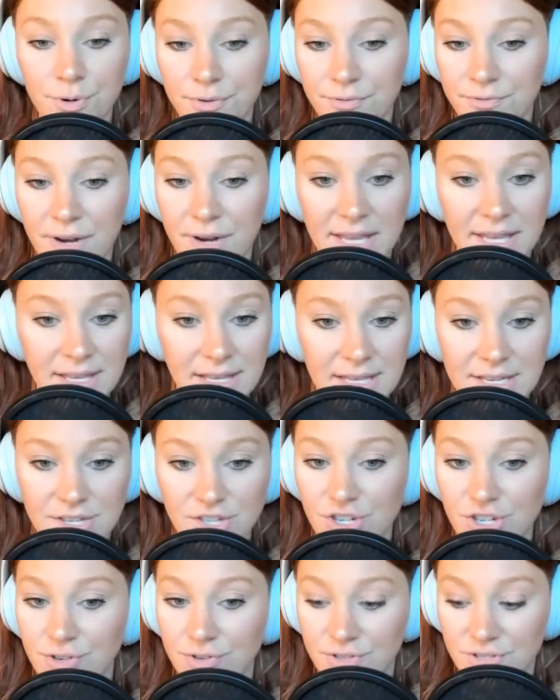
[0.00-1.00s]
of
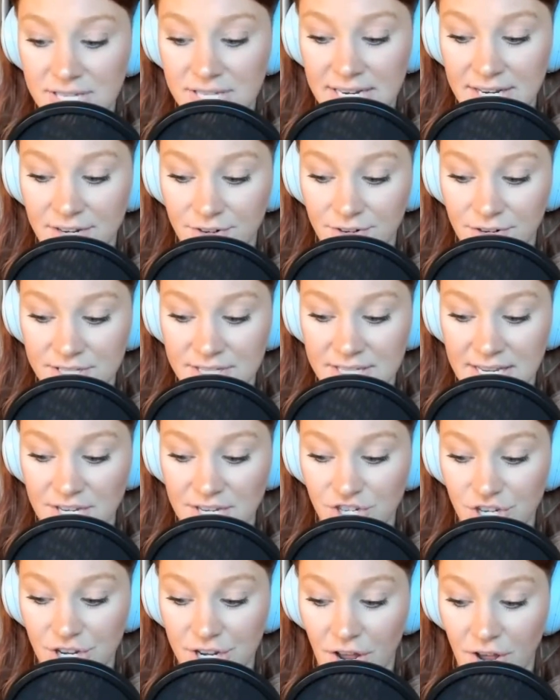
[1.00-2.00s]
regulation or
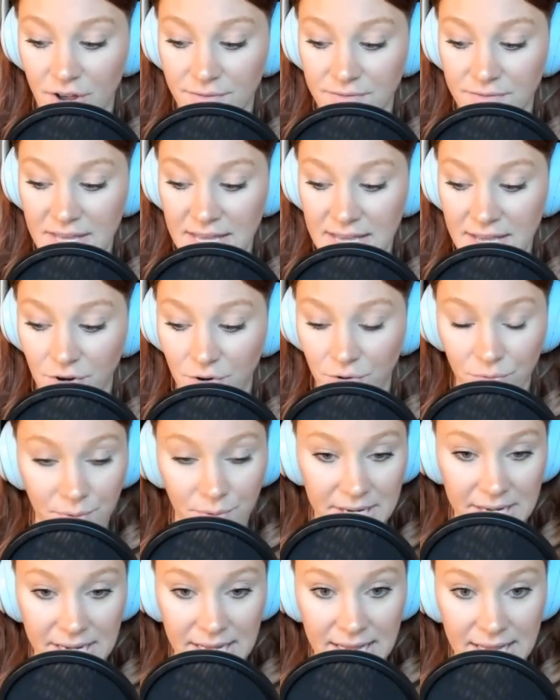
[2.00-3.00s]
standardization of the
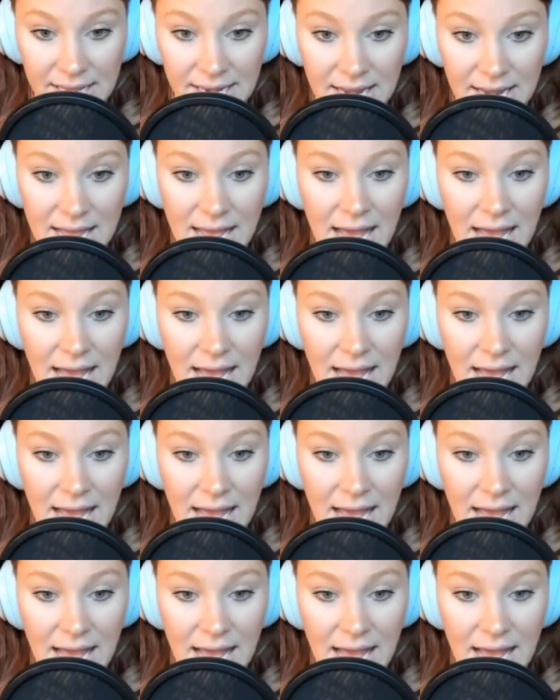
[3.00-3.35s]
ingredient